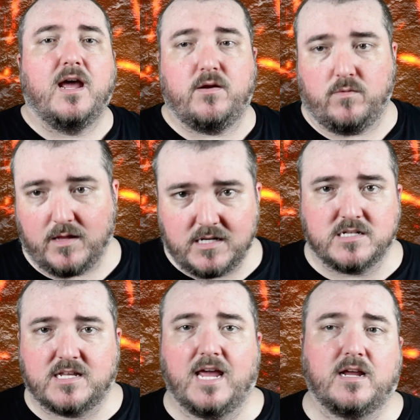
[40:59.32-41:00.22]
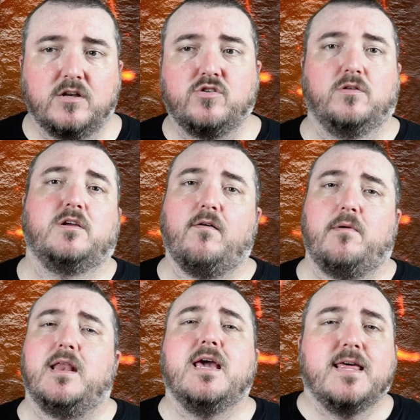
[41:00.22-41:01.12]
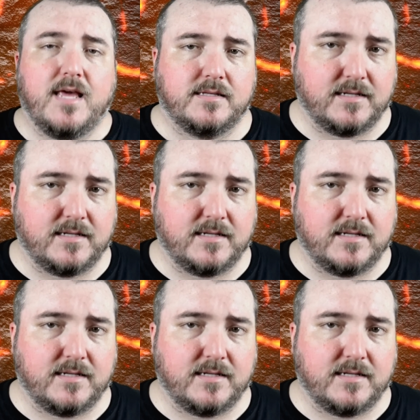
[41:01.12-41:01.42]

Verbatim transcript: and religions can't control the government. That's